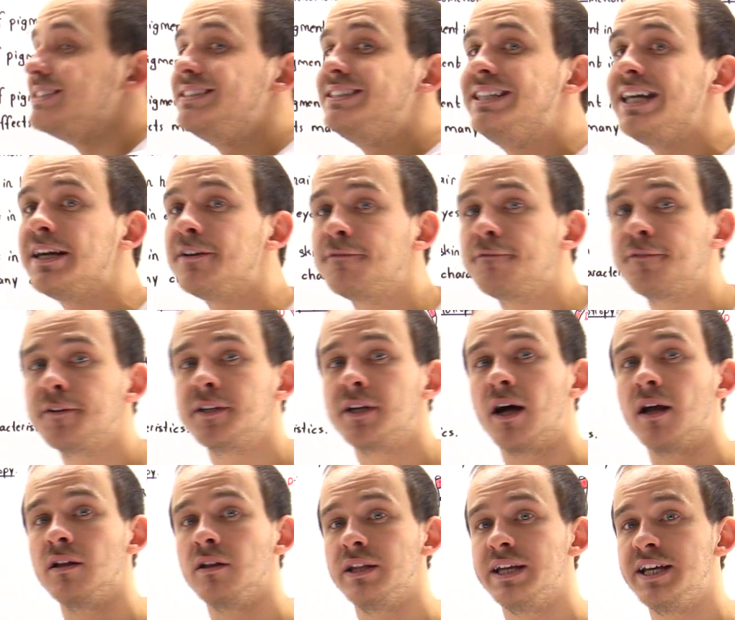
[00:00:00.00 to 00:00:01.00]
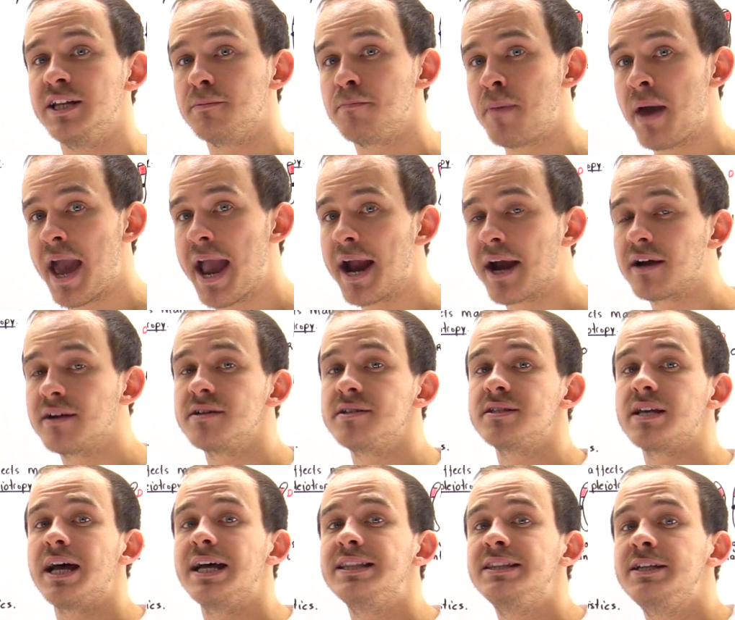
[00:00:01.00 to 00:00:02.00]
different allele
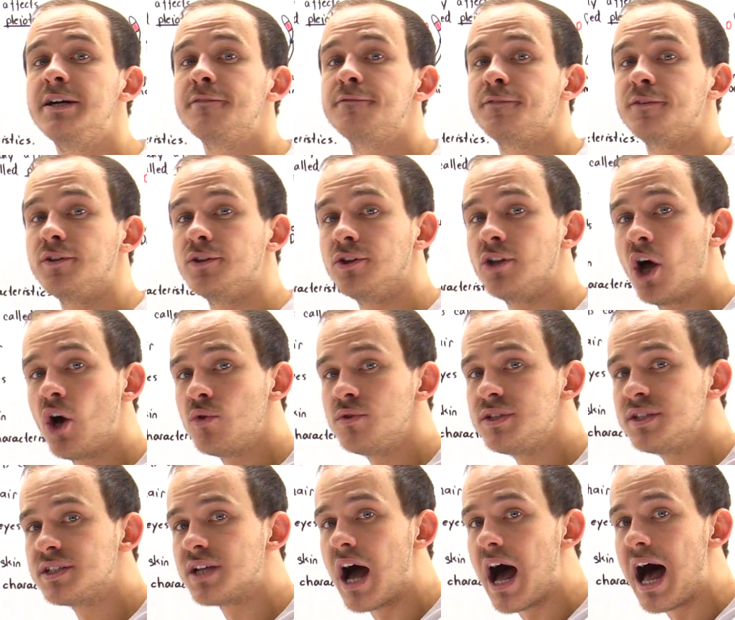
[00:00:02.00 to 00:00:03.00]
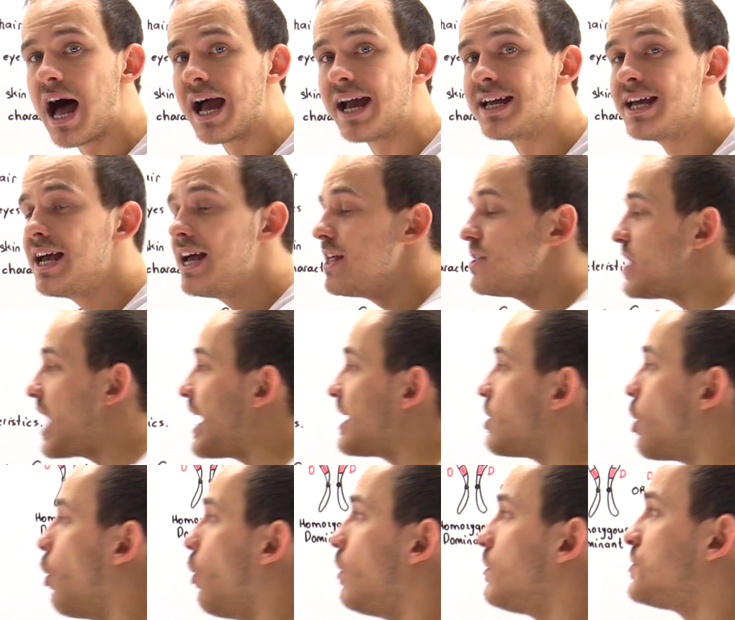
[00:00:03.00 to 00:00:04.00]
pairs at different loci that
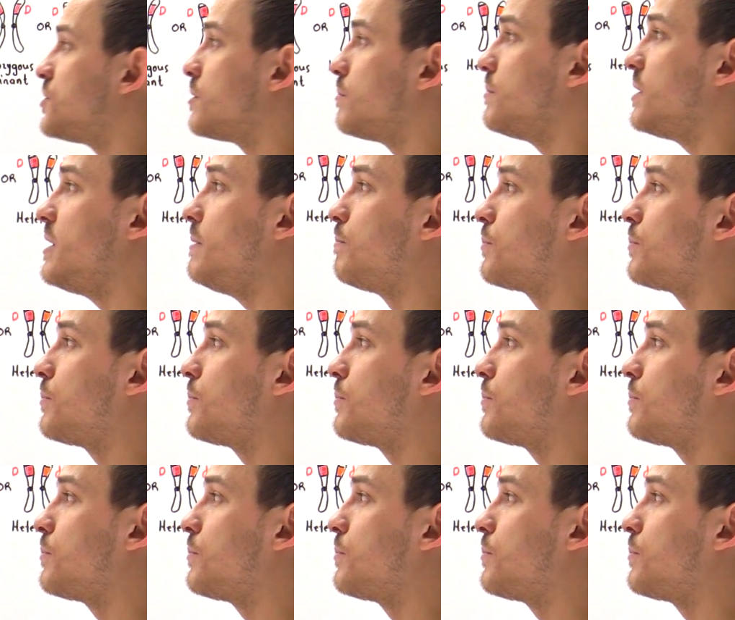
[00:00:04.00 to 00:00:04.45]
ultimately